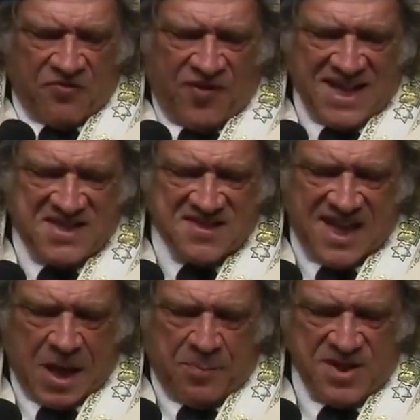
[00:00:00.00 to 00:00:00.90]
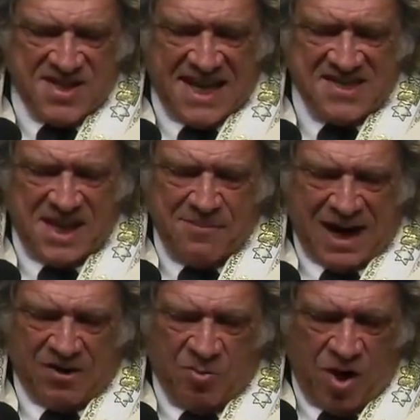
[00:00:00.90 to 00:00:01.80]
offenses like possessing
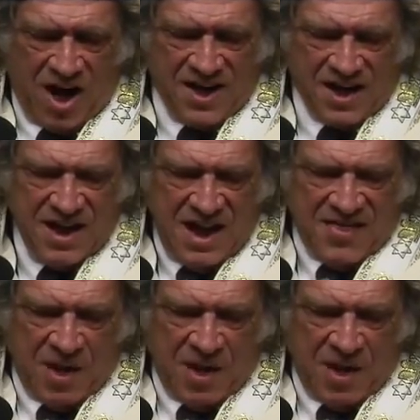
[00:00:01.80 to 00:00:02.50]
marijuana